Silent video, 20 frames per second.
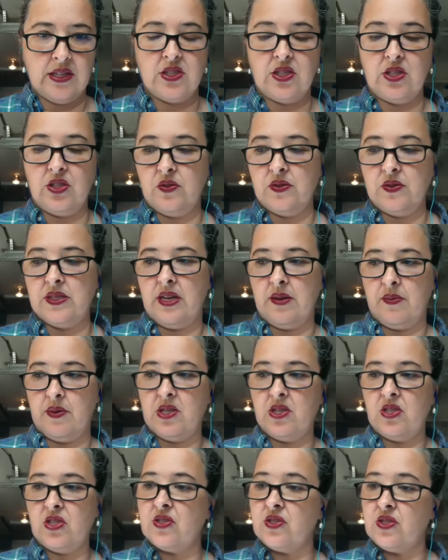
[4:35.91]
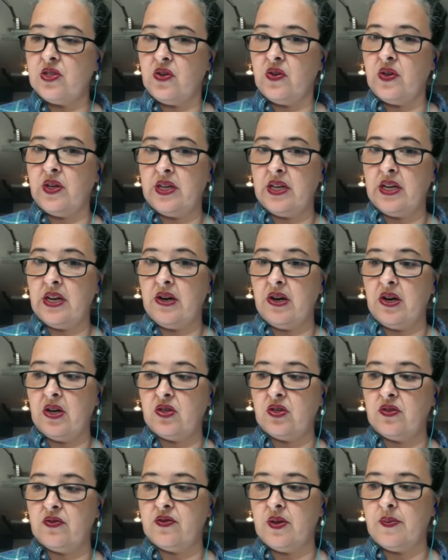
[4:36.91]
to use an image, is to create a
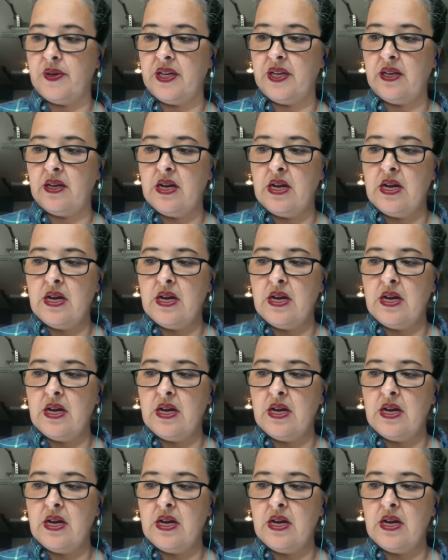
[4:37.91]
character from it.